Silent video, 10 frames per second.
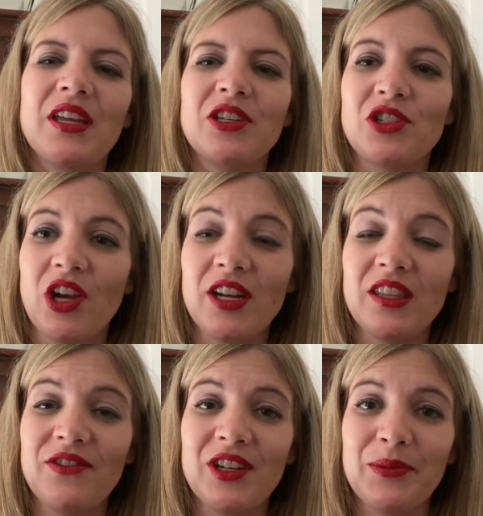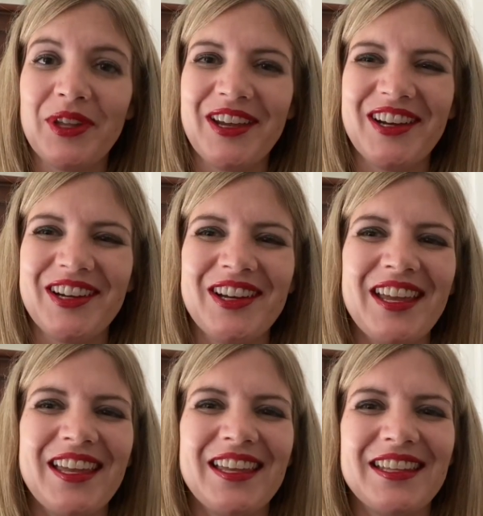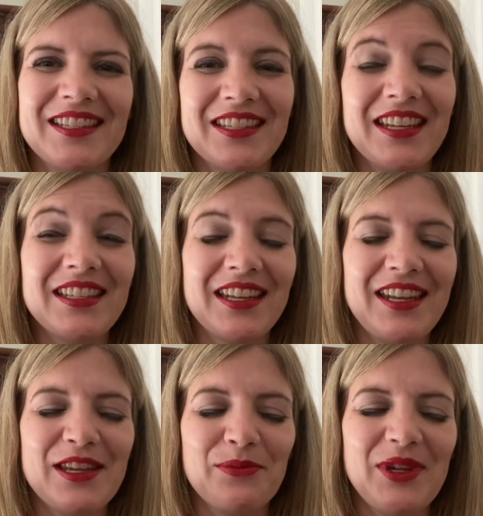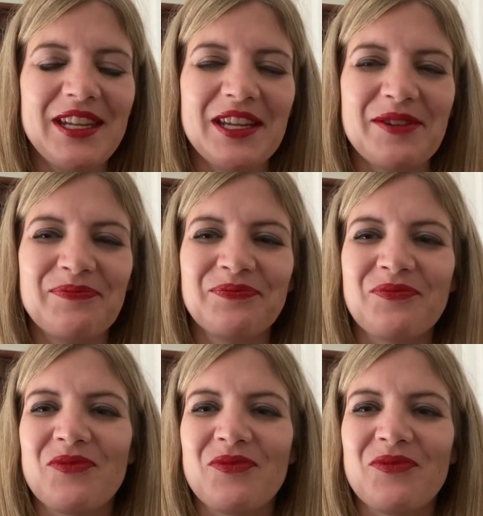Johnny the fiddle player and thinks that he can beat him